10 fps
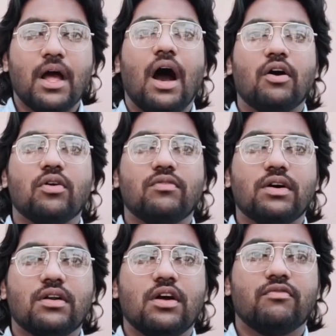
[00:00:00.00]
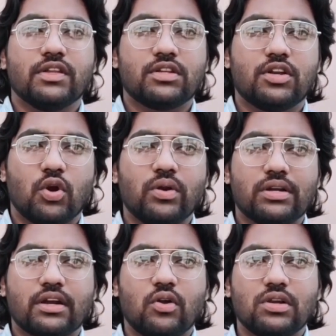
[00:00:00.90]
However, with growing
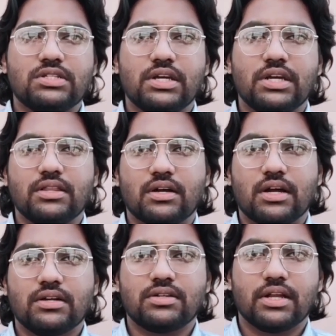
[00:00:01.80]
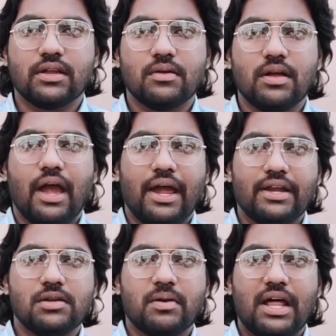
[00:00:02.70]
technology in the country,
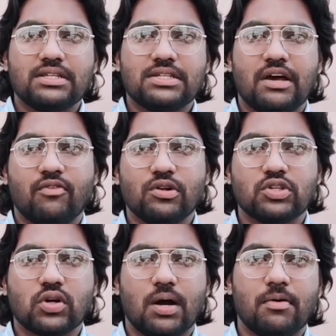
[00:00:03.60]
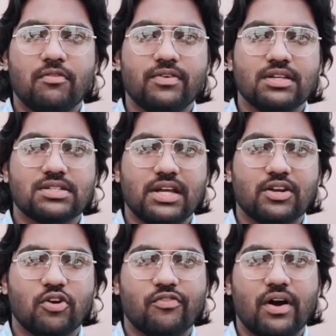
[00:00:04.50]
Indian brands have also come up with the
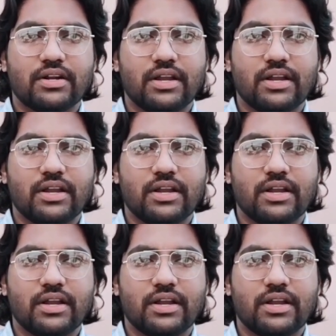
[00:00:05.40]
state-of-art